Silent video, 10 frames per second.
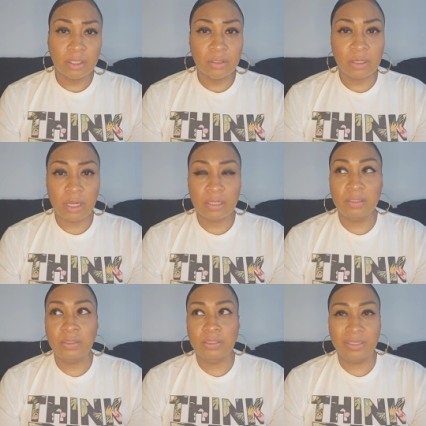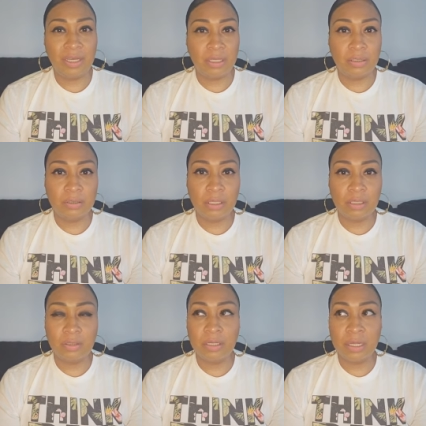You got you yeah, you got
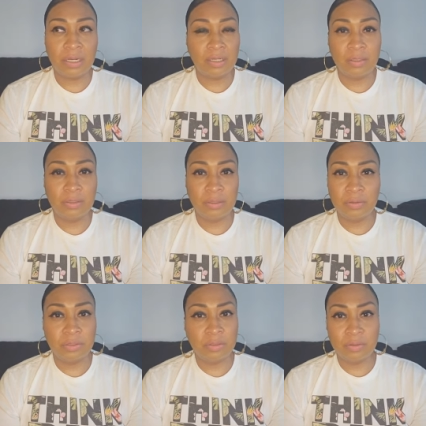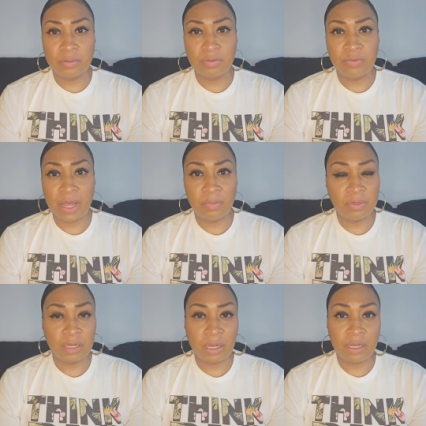you got you you you you vibe
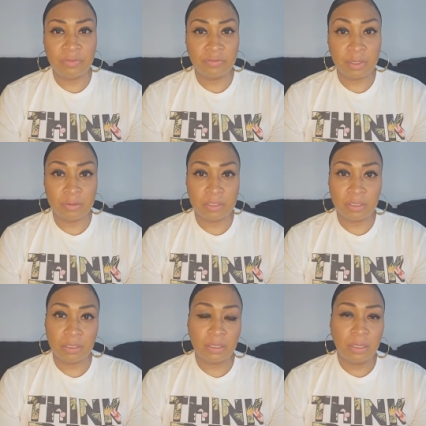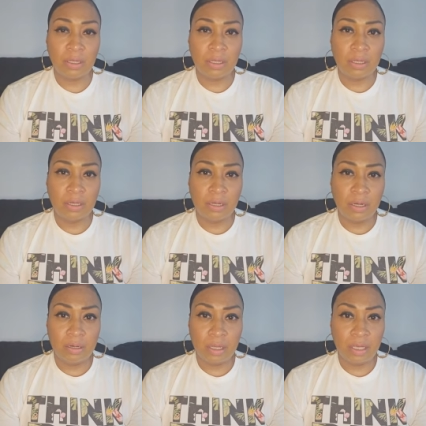on a higher frequency.
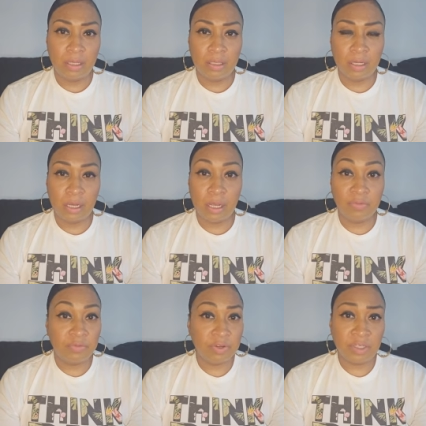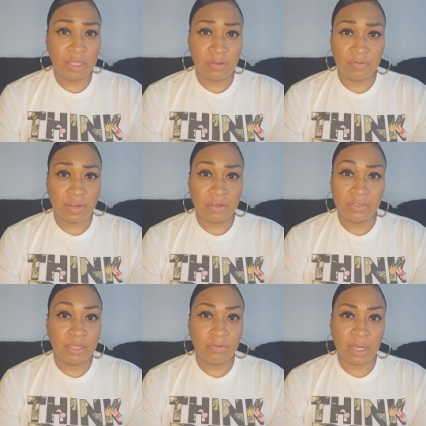Okay? I'm further than
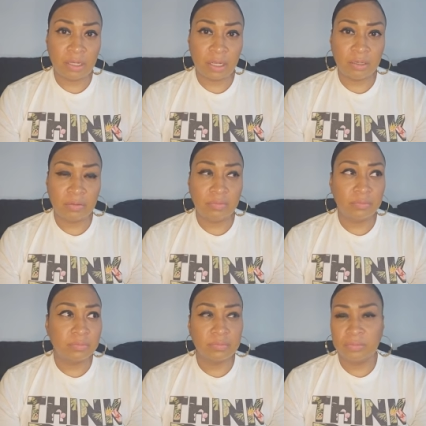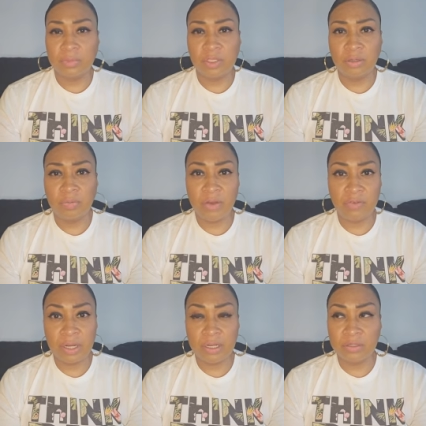5D right now. So my
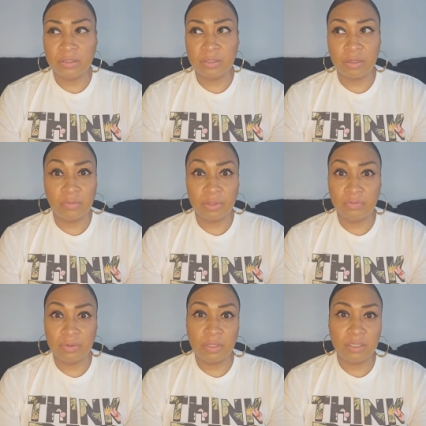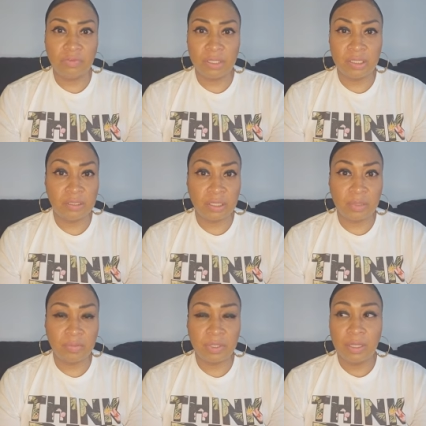readings is gonna be really, really
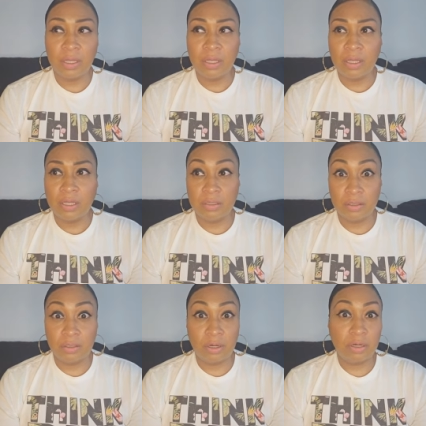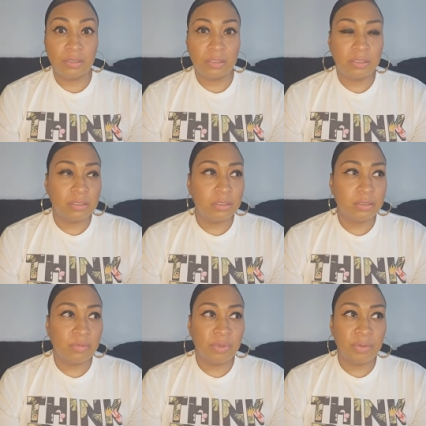deep, dark to
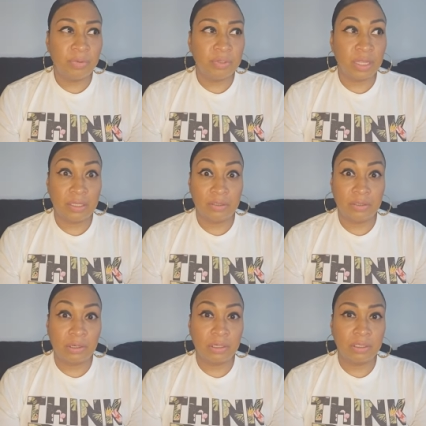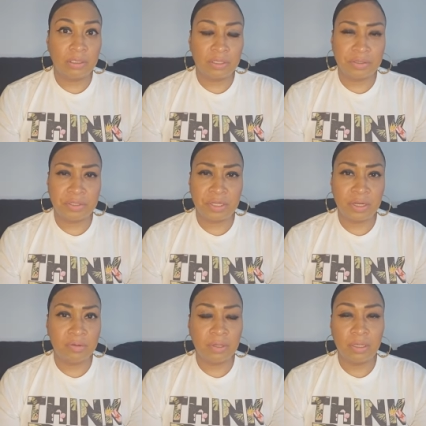some people, like dark and
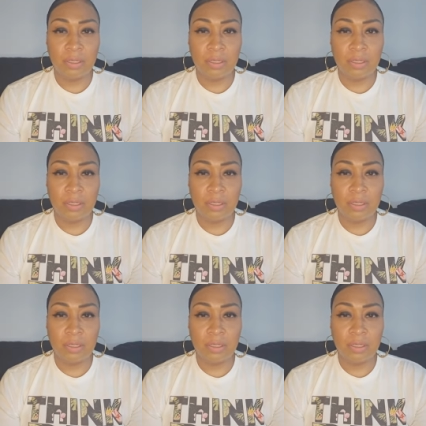scary.